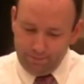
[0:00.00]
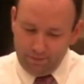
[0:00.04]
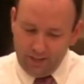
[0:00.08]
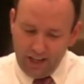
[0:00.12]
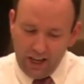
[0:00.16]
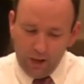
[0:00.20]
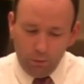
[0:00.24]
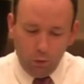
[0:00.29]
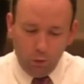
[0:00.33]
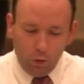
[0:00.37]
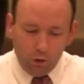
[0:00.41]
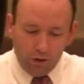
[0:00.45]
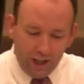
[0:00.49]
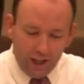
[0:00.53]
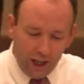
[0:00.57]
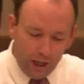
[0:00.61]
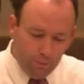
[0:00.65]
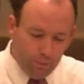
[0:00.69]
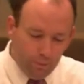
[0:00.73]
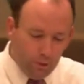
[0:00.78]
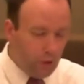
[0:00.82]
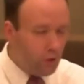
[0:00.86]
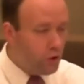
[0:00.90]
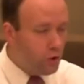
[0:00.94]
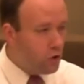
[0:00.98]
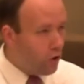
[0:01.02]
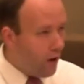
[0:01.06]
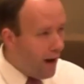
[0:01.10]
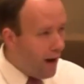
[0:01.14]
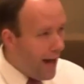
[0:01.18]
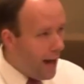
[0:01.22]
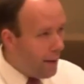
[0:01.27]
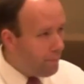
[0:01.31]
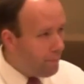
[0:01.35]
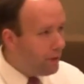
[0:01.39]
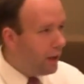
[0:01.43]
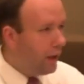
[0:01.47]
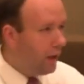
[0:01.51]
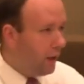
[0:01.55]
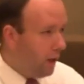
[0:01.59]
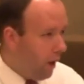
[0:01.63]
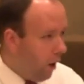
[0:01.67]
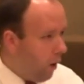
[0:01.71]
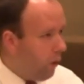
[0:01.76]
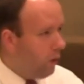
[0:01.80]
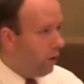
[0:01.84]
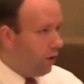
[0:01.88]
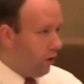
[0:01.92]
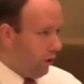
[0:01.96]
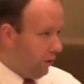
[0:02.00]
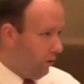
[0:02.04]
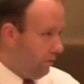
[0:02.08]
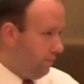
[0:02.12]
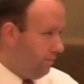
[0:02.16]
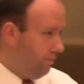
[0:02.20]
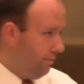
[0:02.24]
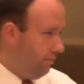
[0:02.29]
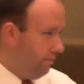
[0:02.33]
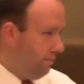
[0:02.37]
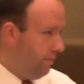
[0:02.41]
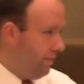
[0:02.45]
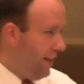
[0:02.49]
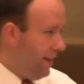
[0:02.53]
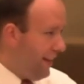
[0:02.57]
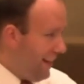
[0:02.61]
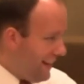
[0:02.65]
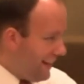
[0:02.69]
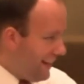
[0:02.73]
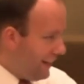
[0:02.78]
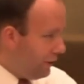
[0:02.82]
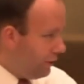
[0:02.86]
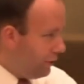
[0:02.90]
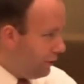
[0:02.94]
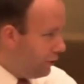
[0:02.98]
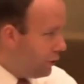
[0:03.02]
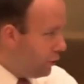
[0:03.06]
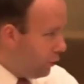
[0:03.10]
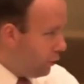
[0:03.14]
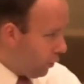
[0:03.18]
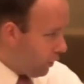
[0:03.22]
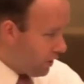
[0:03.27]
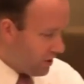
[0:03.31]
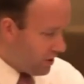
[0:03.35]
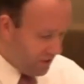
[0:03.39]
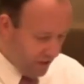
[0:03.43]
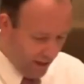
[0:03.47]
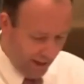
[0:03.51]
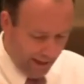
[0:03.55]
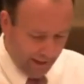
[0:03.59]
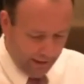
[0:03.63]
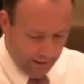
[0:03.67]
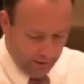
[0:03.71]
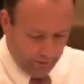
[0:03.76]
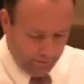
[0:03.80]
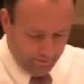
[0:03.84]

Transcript: it will keep you trapped longer in your sin.